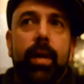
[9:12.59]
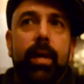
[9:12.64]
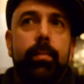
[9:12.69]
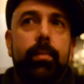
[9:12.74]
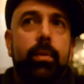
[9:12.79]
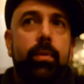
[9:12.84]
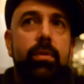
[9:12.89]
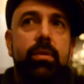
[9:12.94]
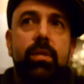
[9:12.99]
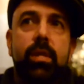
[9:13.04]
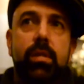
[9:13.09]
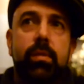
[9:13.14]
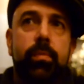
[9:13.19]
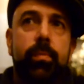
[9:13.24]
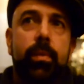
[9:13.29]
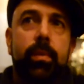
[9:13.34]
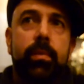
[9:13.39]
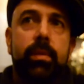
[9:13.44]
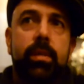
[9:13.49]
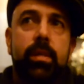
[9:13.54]
Red Bull's just
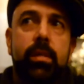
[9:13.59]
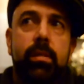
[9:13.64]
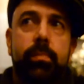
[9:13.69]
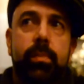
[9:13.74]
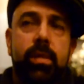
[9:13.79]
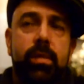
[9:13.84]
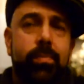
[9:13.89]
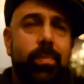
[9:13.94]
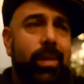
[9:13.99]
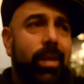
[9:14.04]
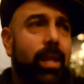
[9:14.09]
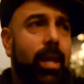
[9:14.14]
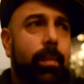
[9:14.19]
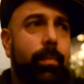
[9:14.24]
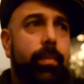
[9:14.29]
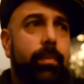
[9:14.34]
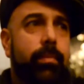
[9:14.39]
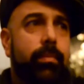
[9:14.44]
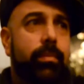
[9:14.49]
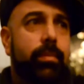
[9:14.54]
been
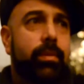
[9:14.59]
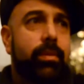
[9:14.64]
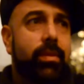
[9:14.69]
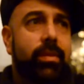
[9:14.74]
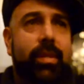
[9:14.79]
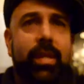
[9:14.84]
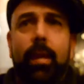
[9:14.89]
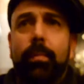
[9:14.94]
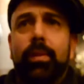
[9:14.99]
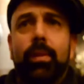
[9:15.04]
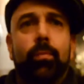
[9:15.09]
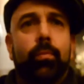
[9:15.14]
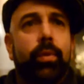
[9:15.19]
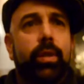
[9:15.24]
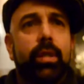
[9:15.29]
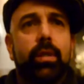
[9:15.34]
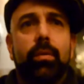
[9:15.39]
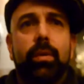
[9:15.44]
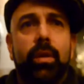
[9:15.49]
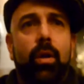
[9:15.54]
kept it
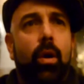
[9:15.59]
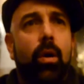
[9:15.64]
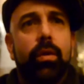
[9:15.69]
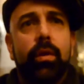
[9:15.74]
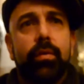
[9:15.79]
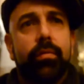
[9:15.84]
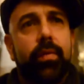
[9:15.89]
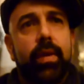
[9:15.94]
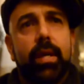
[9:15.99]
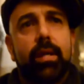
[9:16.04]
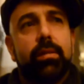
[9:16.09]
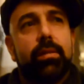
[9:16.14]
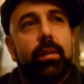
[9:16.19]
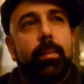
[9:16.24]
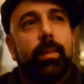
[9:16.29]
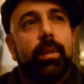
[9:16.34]
real on all the events.